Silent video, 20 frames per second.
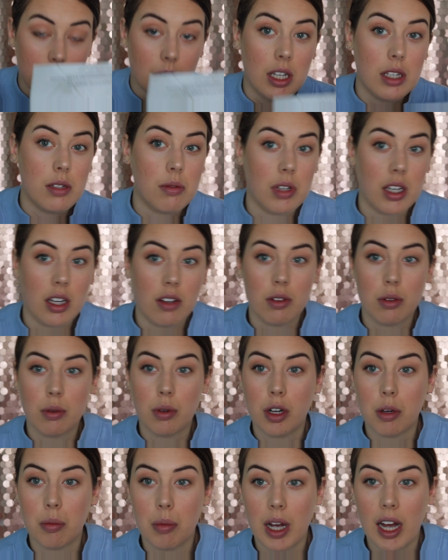makes me never
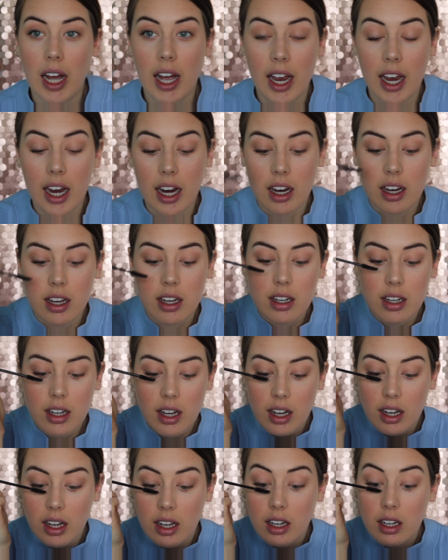want to buy
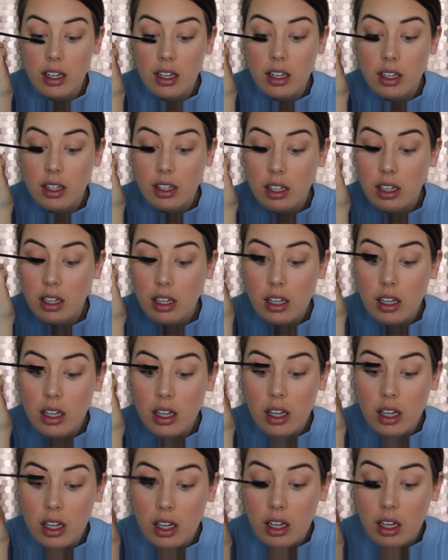a
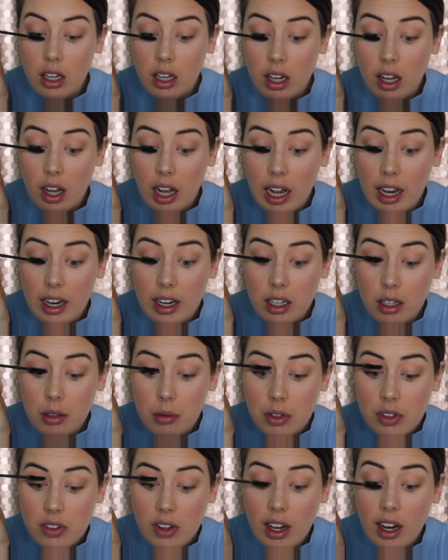high-end
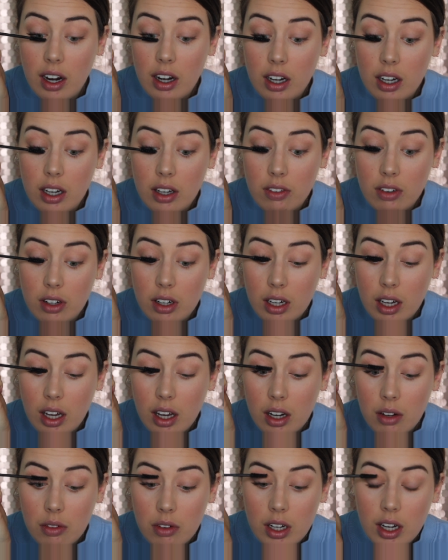mascara ever
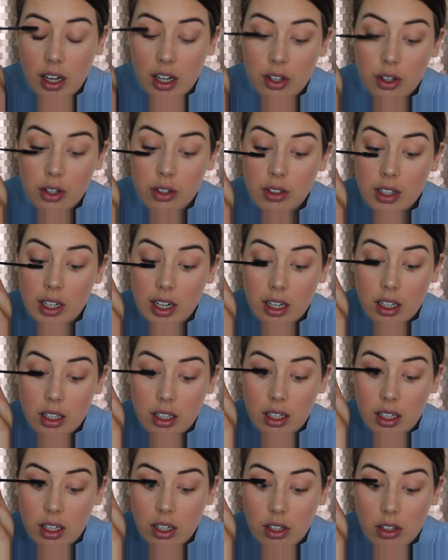again when I know that I can
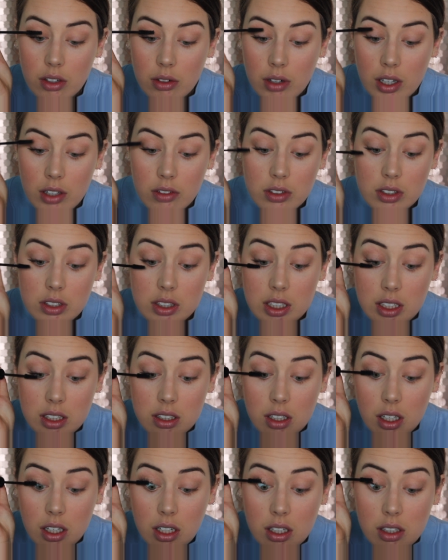get a good one for
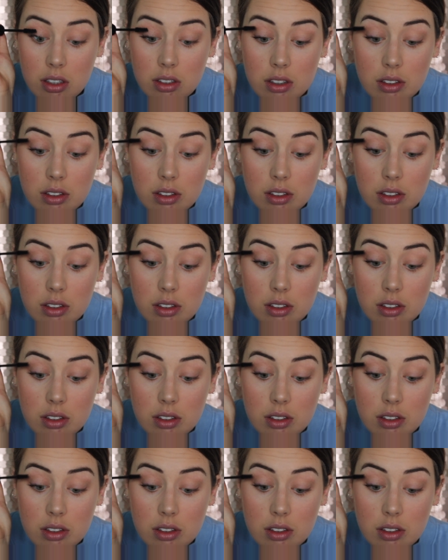$6.